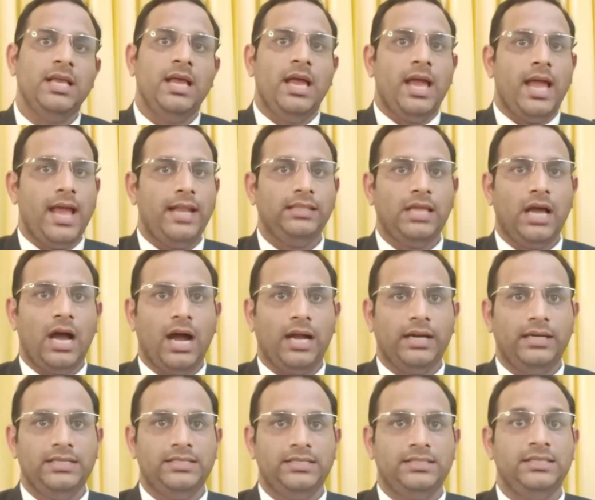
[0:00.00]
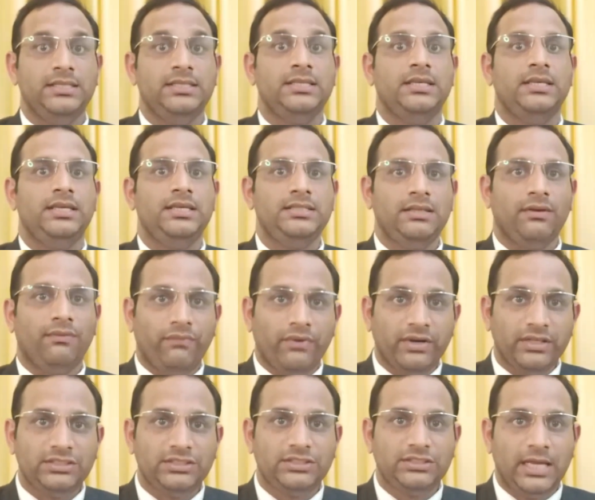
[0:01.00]
and the heart disease is the first
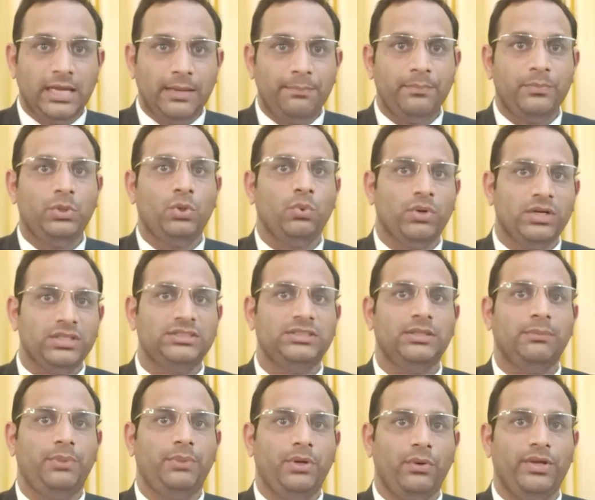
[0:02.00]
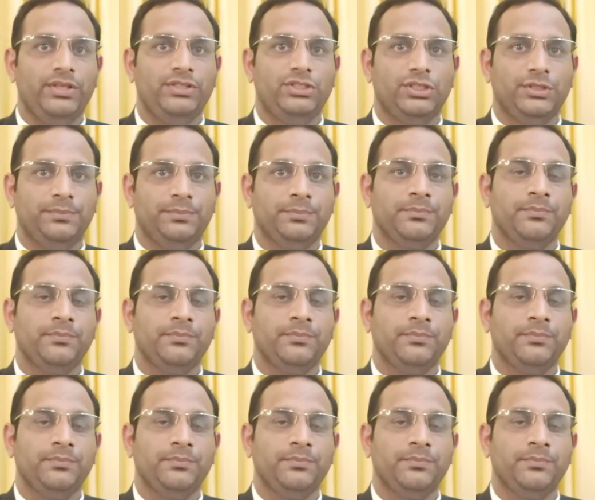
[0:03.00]
step towards the prevention.